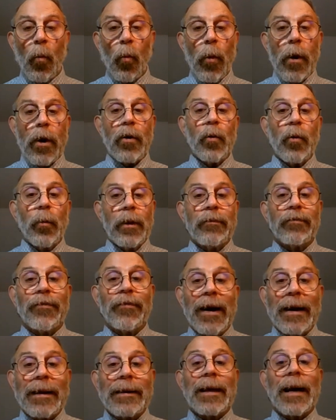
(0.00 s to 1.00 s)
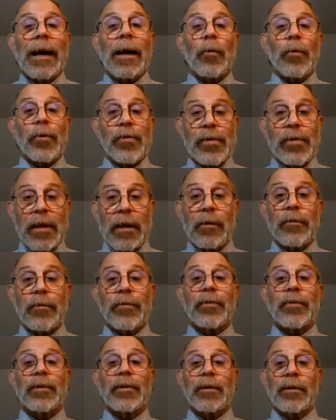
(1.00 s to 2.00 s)
Where do we find
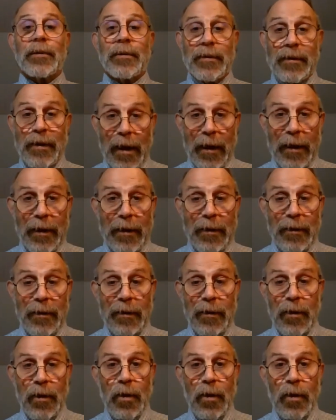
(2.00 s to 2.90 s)
ourselves today?